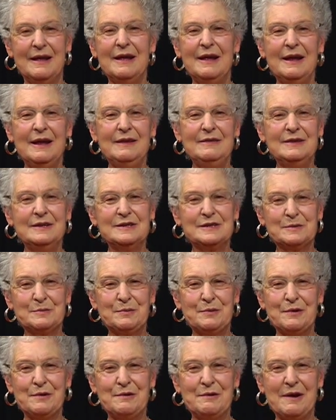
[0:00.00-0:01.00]
In this
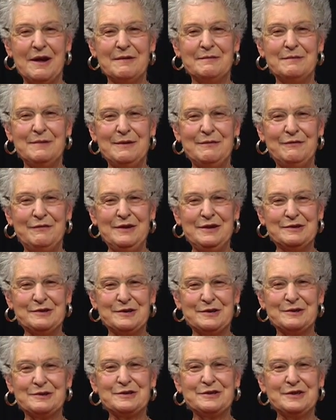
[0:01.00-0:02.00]
program, we
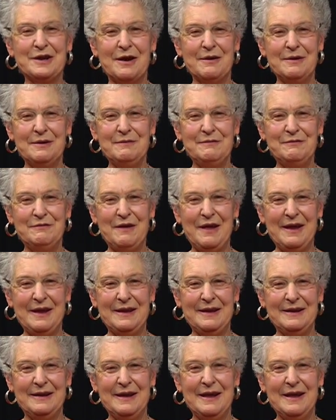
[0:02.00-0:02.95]
feature Sharon Fain